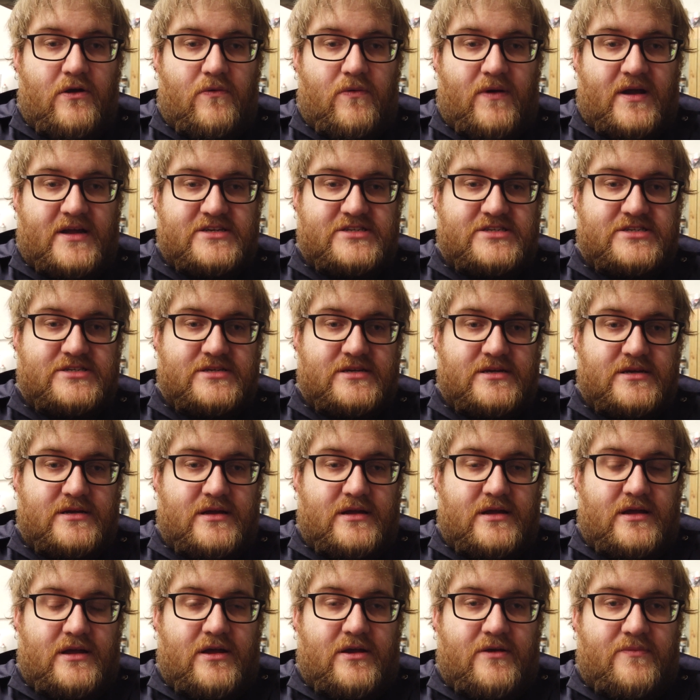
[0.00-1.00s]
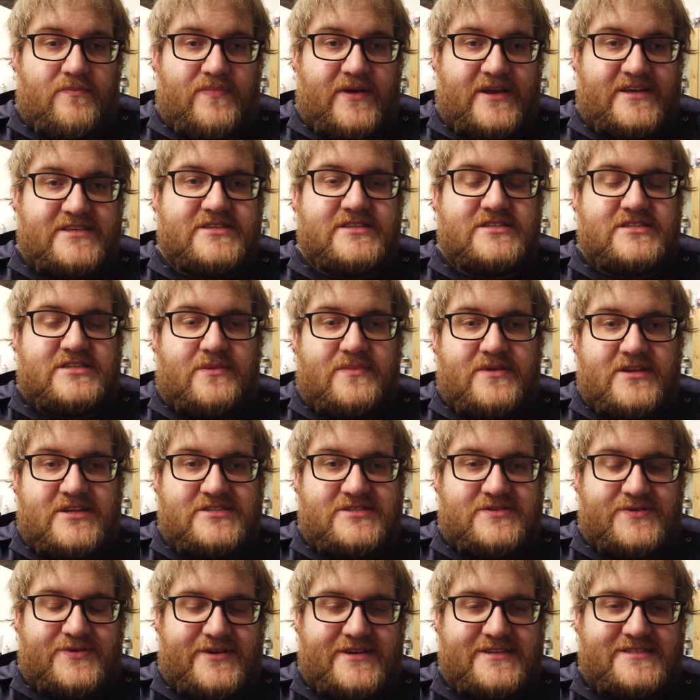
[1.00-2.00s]
which, based on some of the
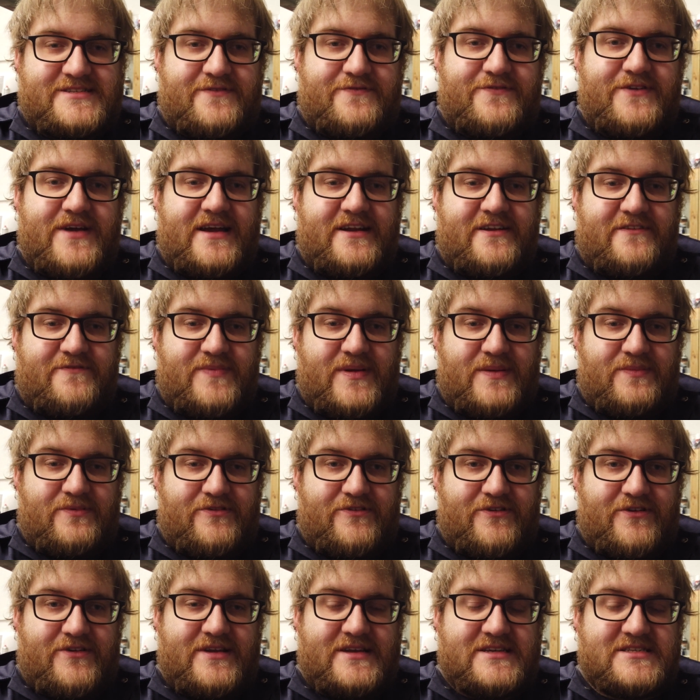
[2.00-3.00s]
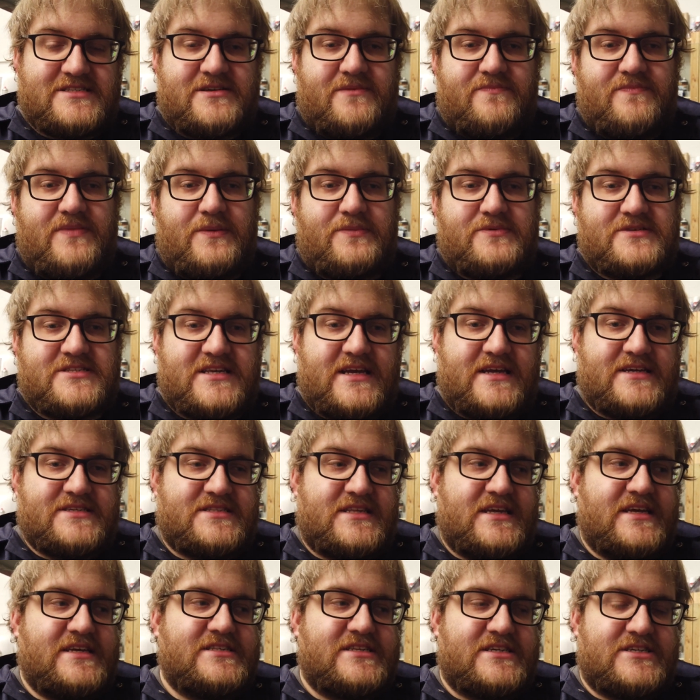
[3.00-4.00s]
stories I've read of people doing this, some people say it's
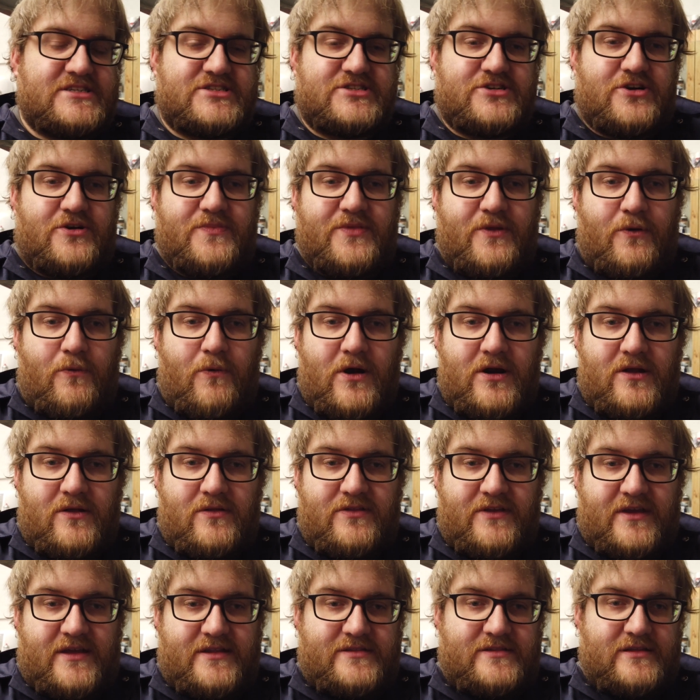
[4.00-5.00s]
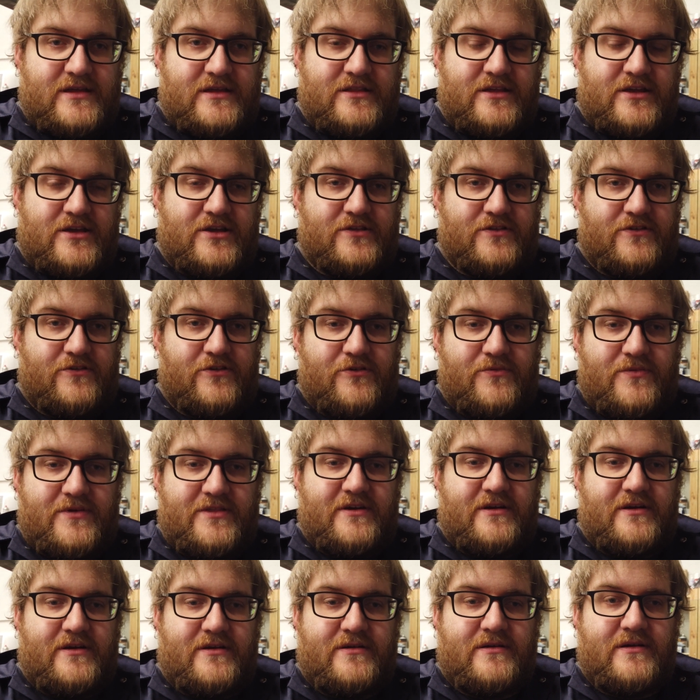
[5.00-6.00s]
the easiest job in the world and they could do it with
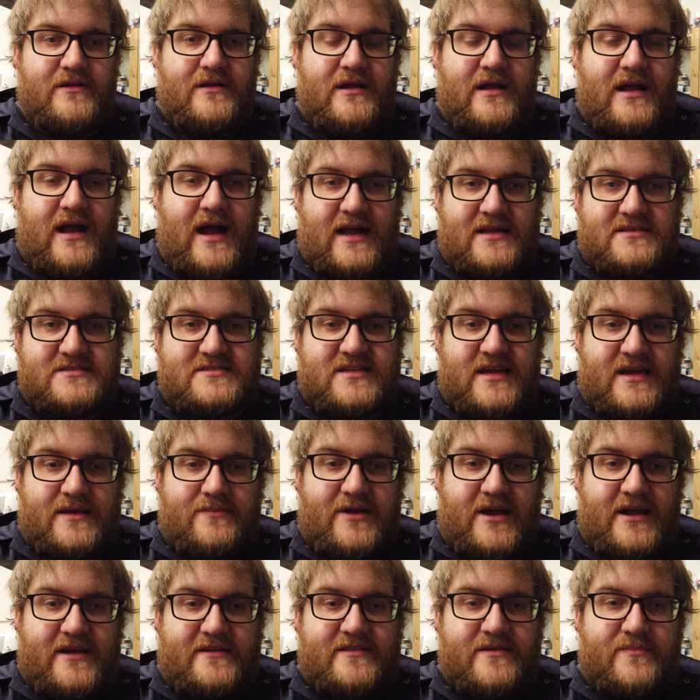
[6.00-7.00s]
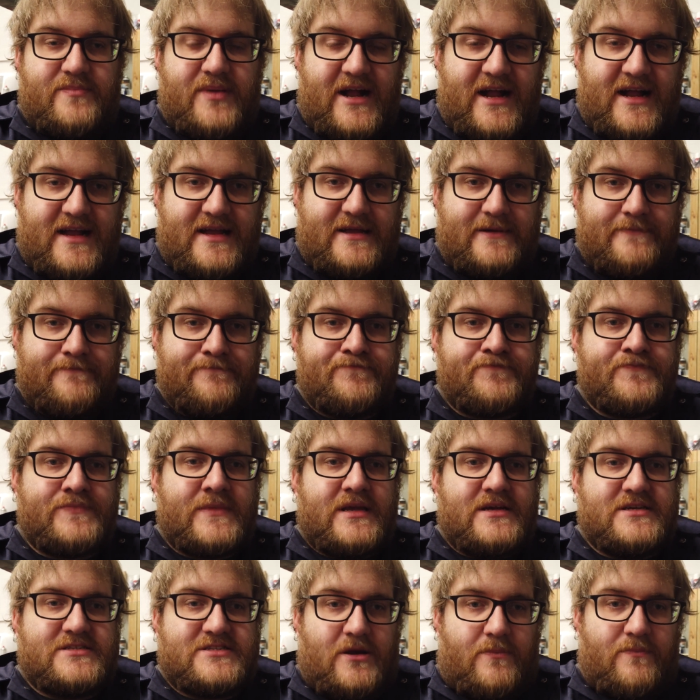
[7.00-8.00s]
their hands tied behind their back.
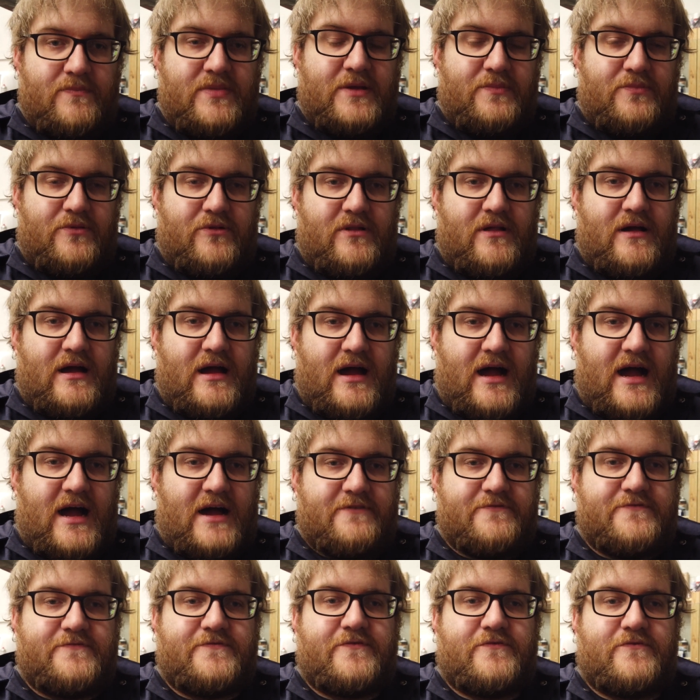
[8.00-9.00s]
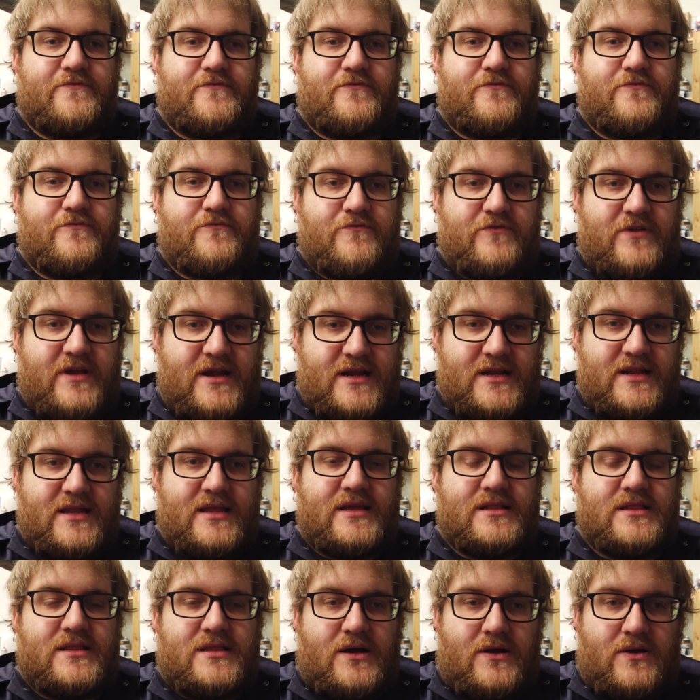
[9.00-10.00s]
Some people have
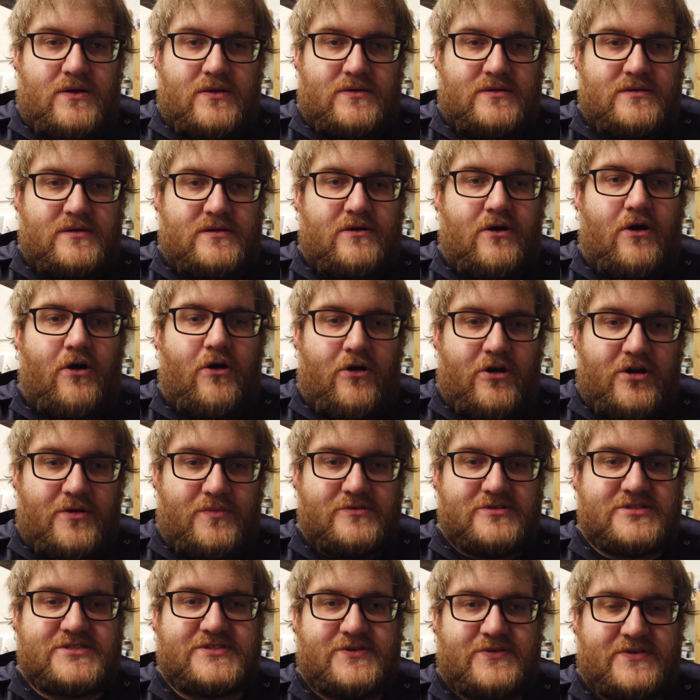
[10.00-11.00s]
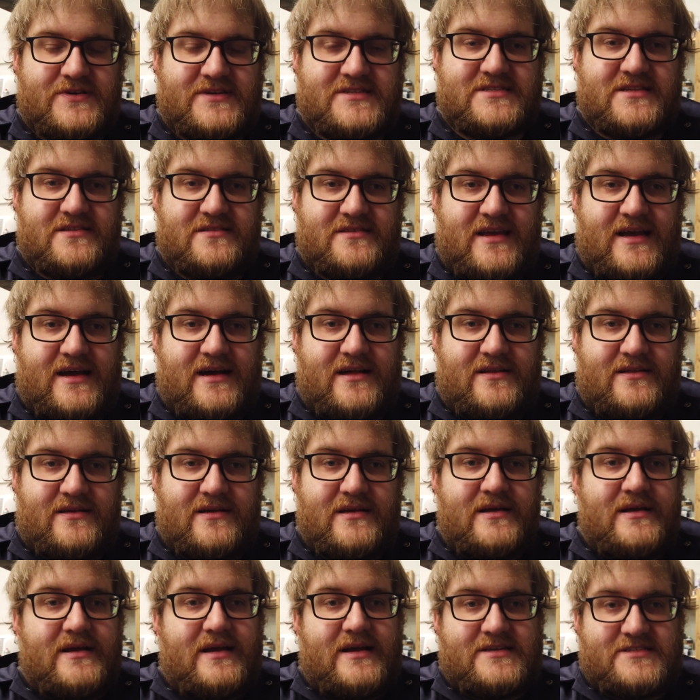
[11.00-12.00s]
really long, horrible stories to tell
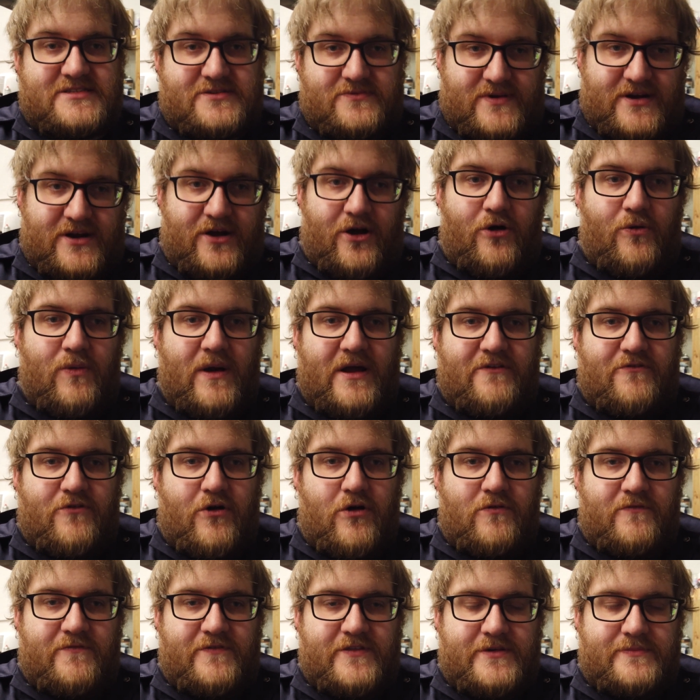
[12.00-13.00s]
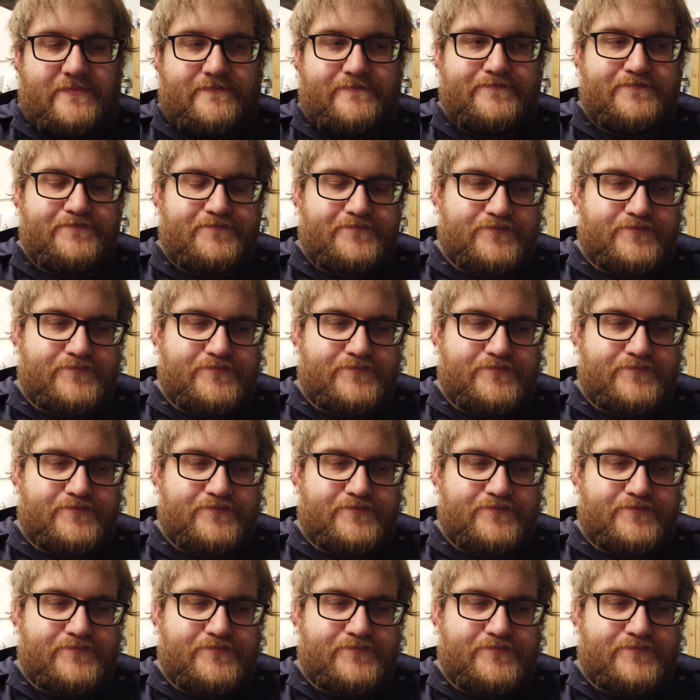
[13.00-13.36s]
as to when it all went wrong for them.